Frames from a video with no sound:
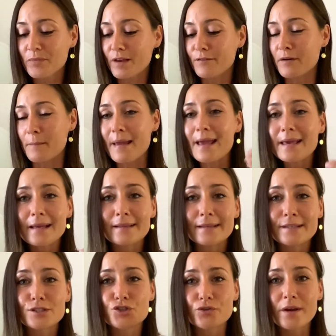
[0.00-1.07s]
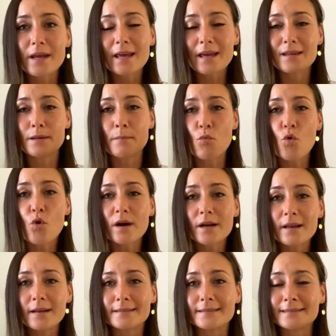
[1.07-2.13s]
for making this drink in the
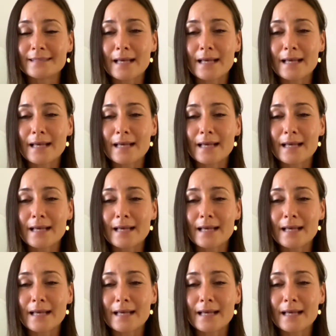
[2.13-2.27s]
morning to